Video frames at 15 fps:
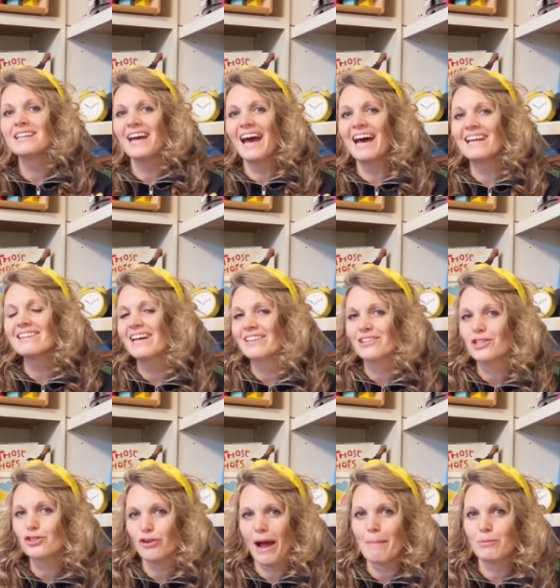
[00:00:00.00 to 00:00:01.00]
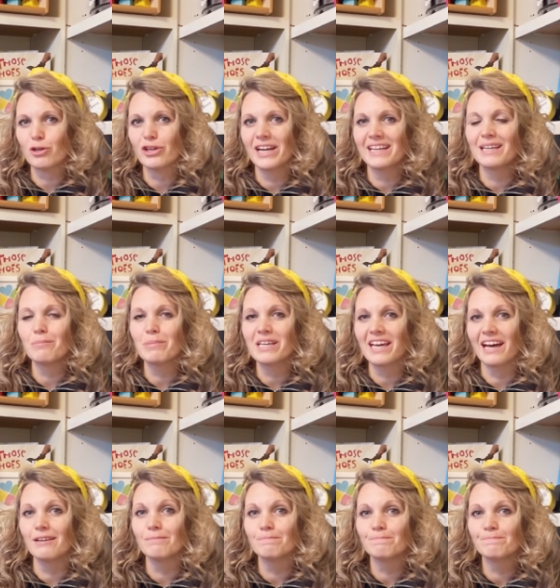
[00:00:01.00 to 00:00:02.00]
and let the trap creating begin.